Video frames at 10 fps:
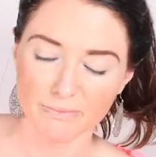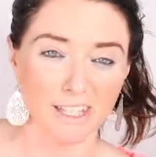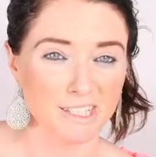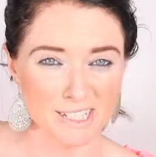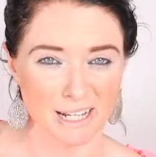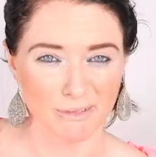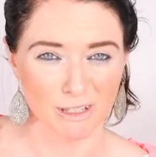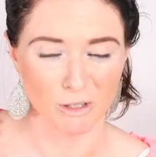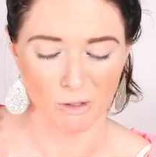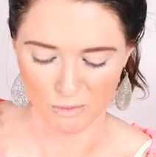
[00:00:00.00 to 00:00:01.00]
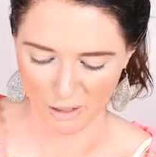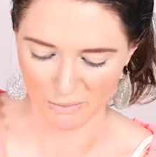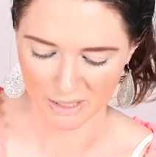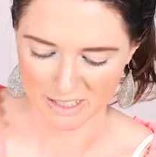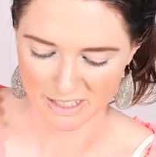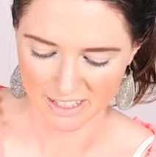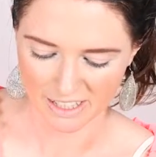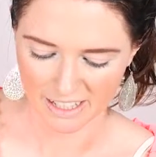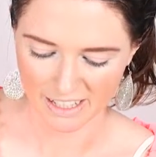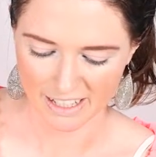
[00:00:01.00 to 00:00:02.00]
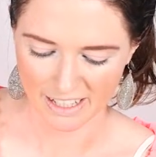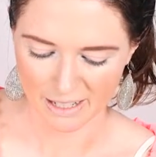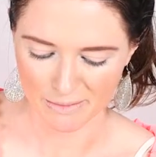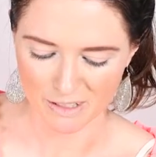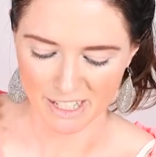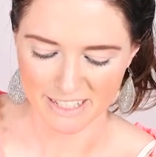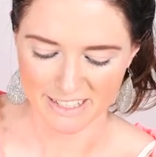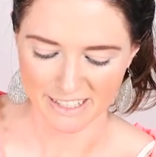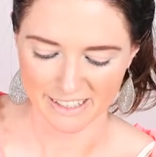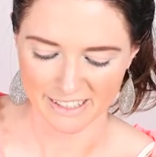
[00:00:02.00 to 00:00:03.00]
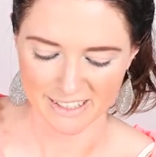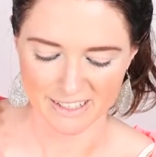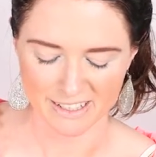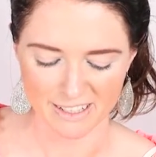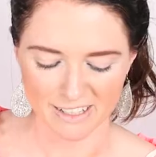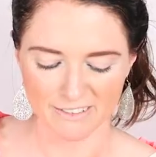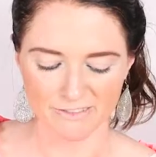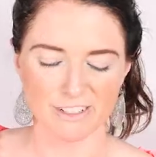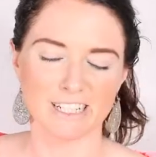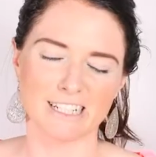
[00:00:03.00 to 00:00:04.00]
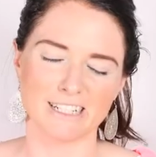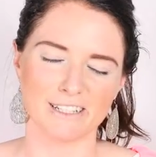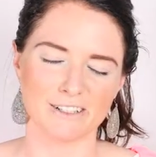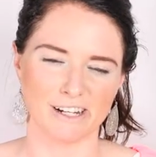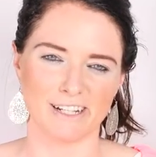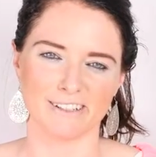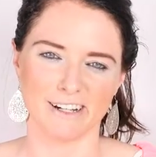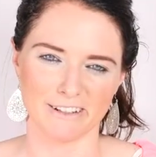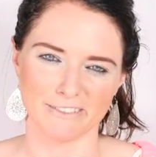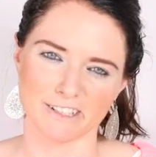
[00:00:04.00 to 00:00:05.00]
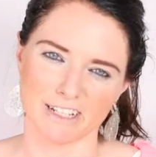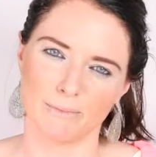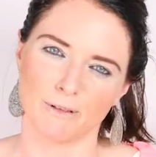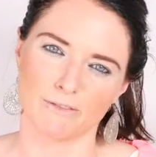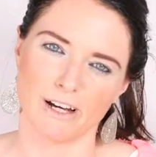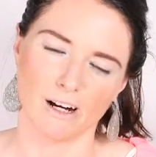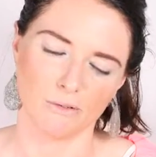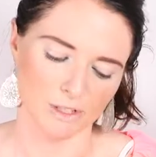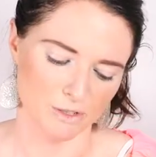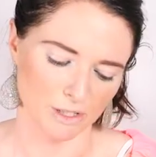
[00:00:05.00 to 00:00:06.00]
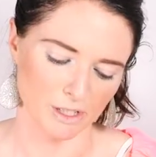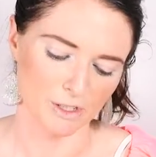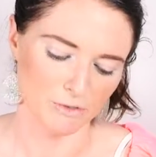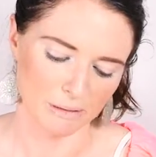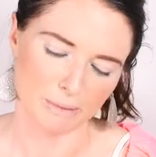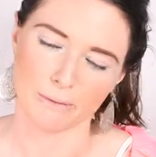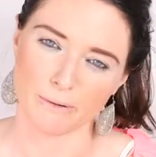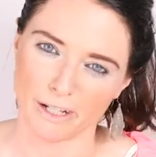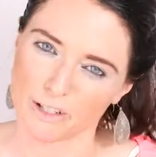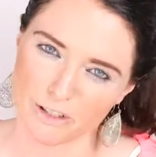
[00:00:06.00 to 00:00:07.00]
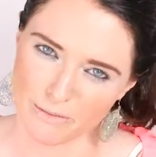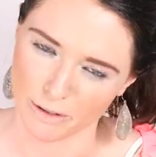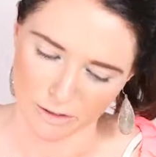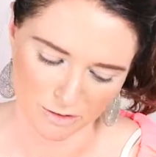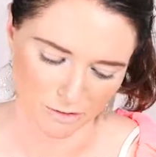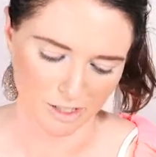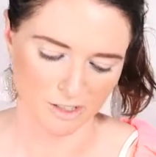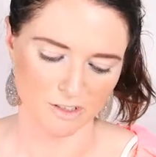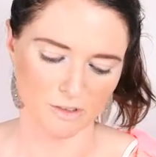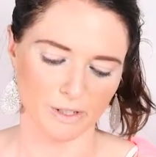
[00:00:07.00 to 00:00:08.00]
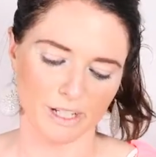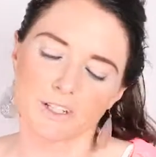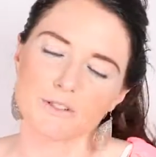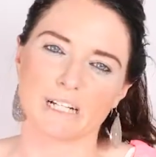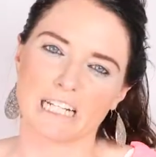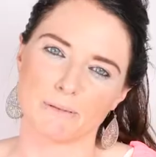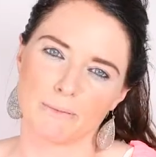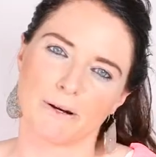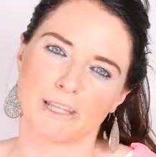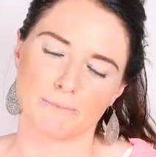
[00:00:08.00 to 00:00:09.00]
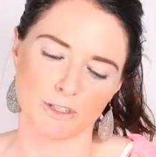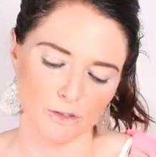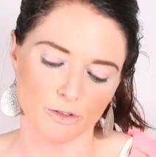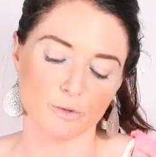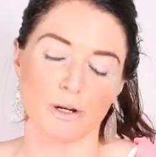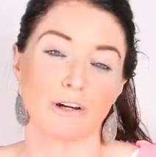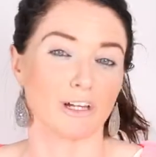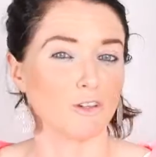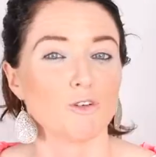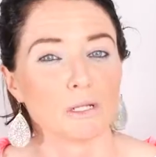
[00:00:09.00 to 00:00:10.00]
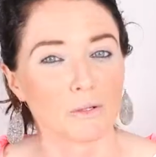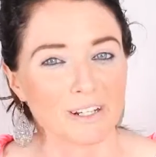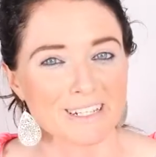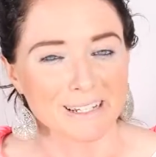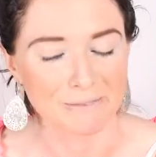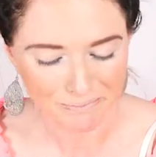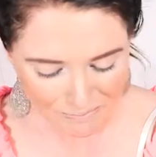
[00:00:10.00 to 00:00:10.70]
And the same with cube numbers. So I just think this is a really great kind of example of how we're doing indirect preparation in Montessori. So we're indirectly preparing them to do squaring and cubing one day.